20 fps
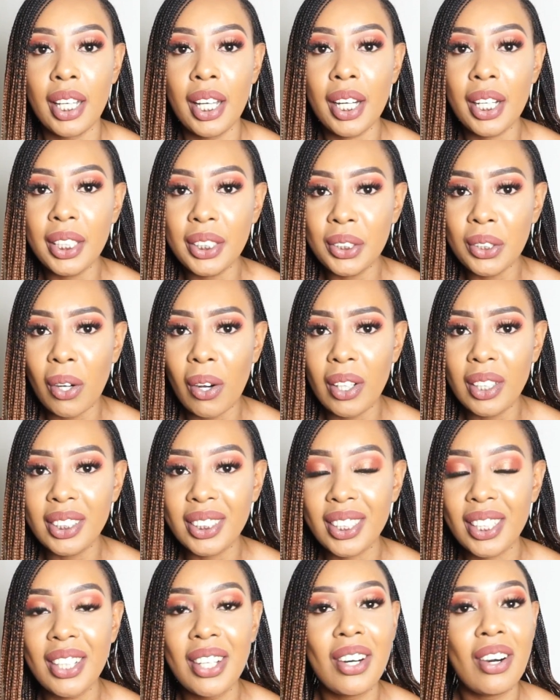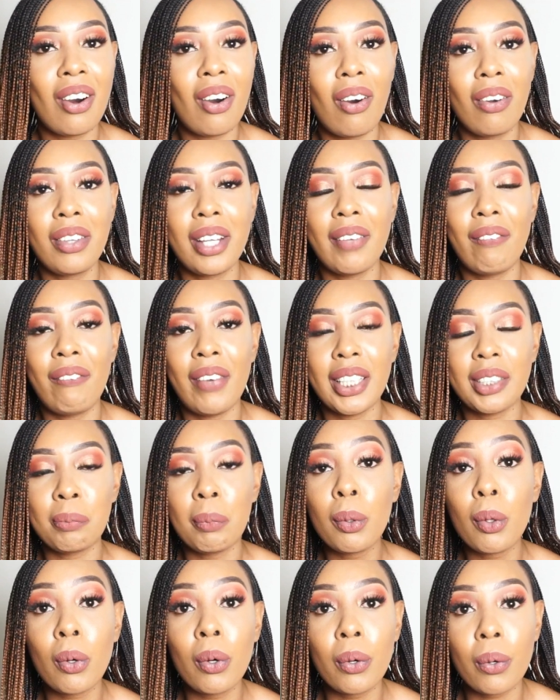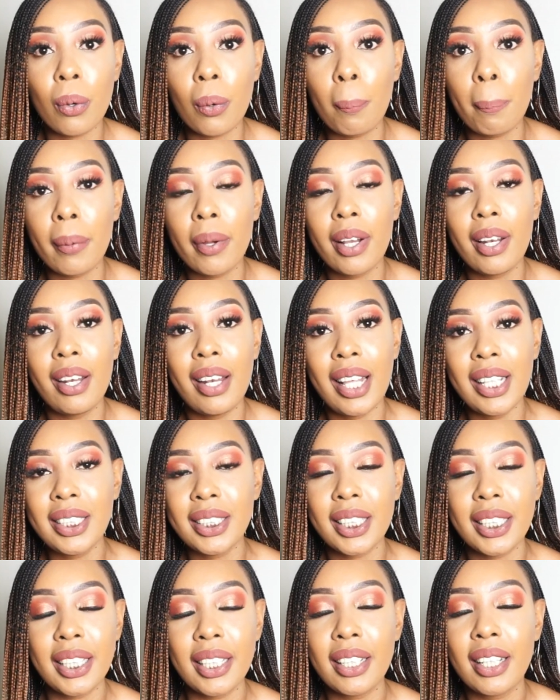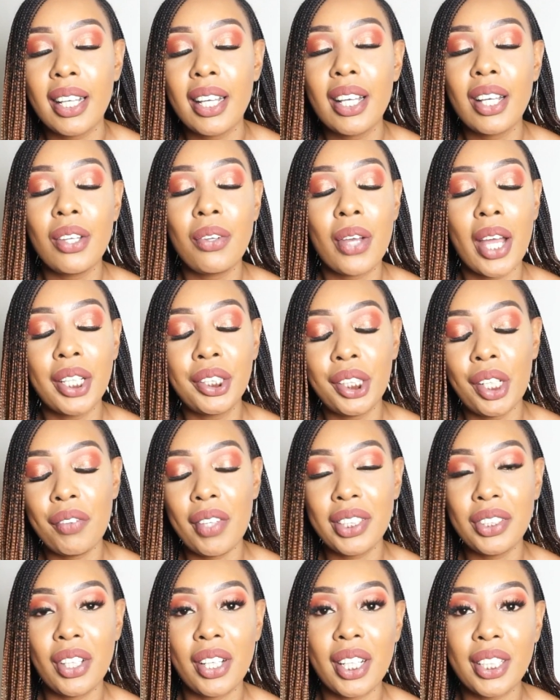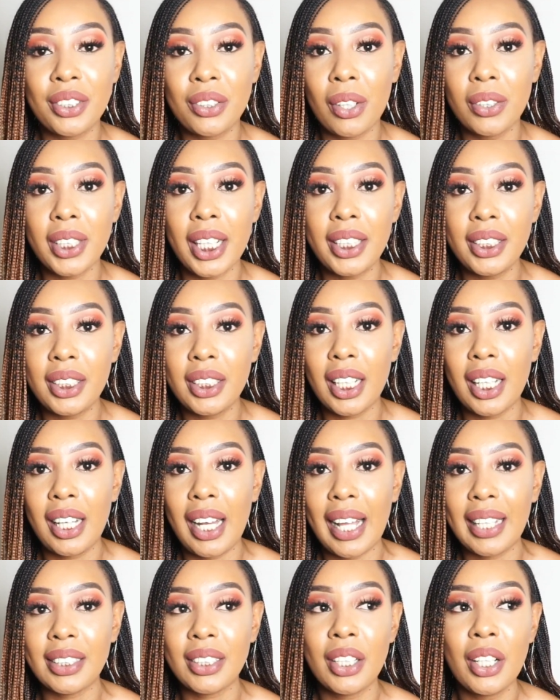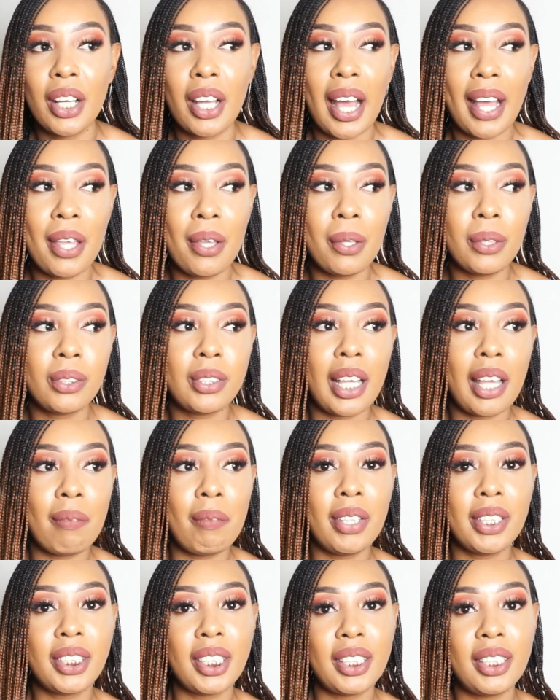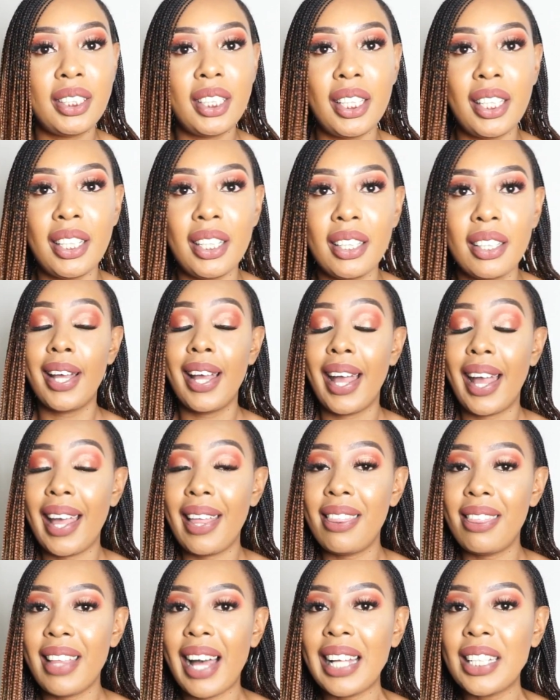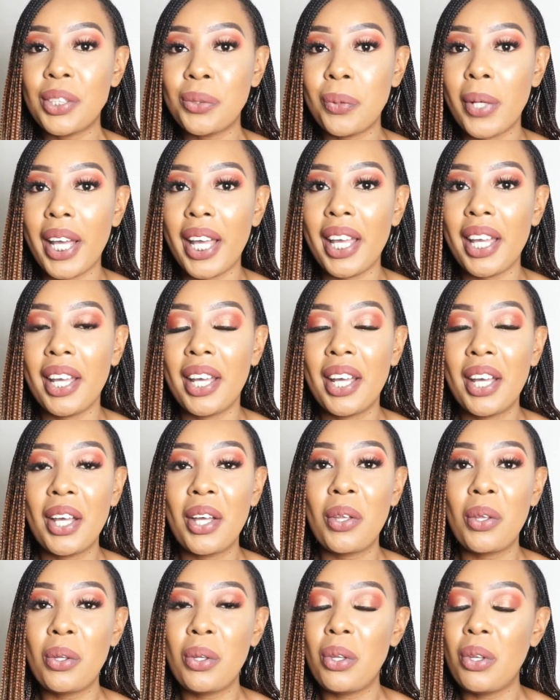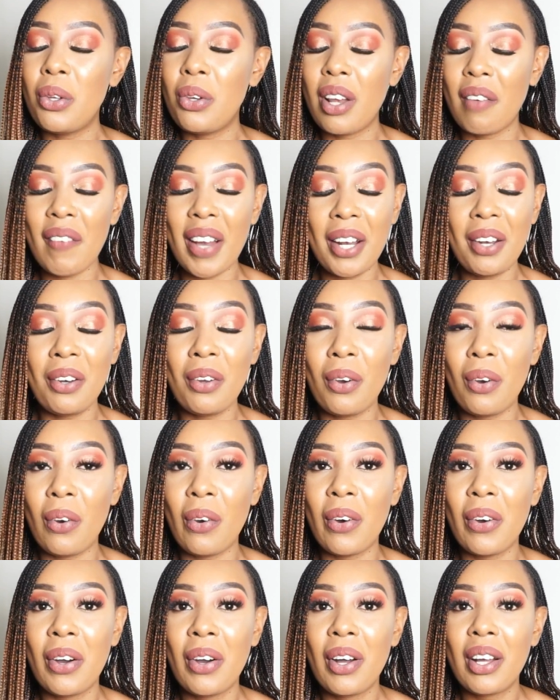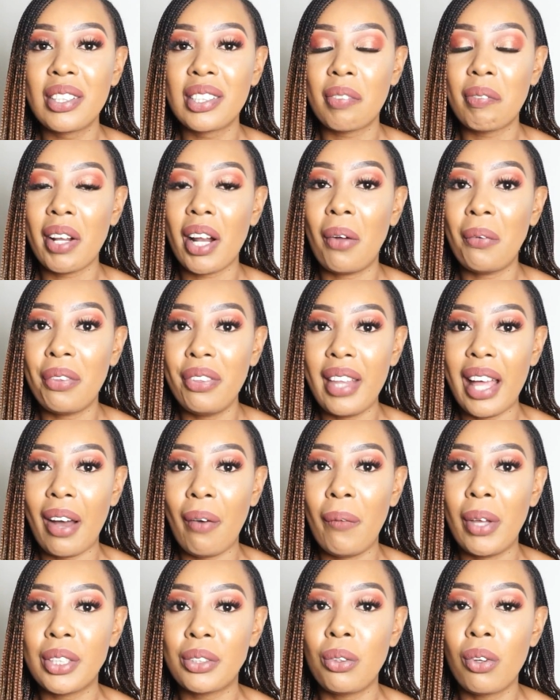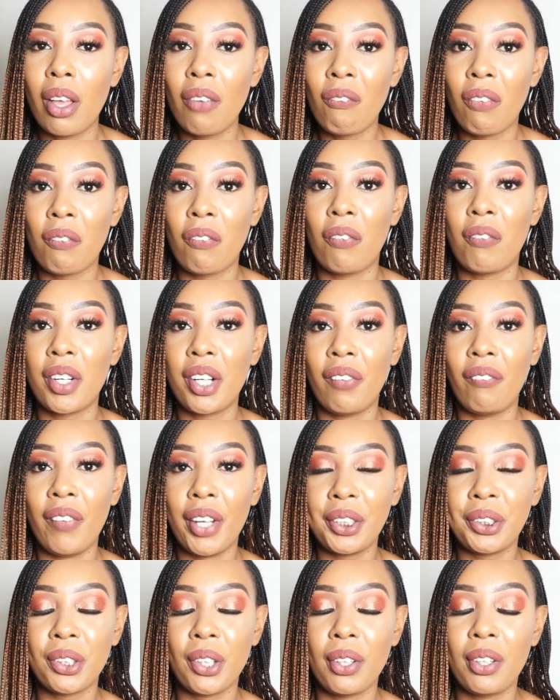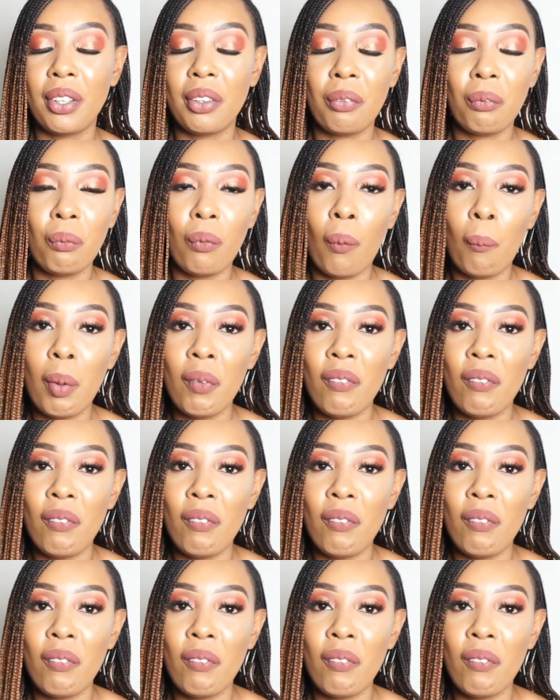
results on the Facebook group Light Skin. You can share that your results and tell us use ABCD, and that way you never know, someone out there who is looking for motivation will be